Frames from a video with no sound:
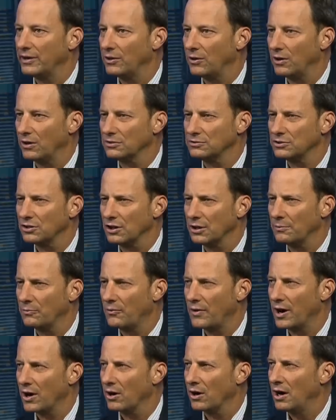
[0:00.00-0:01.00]
long term
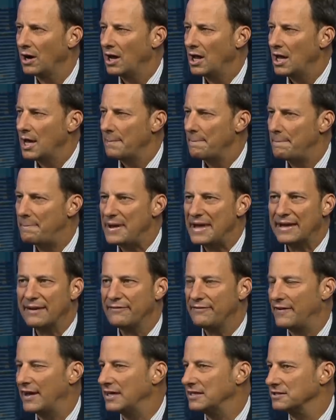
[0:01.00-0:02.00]
where big
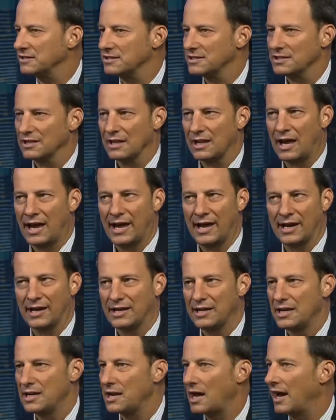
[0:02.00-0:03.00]
events
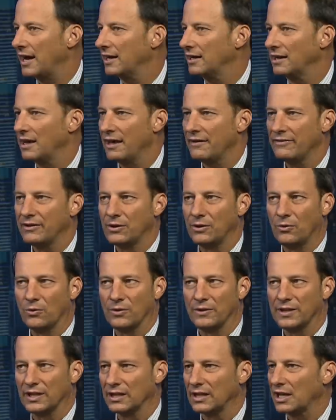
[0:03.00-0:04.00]
like 9 11
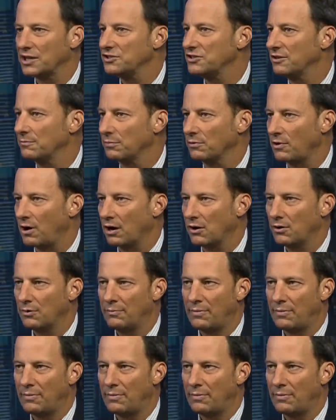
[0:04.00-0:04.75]
or the election of Barack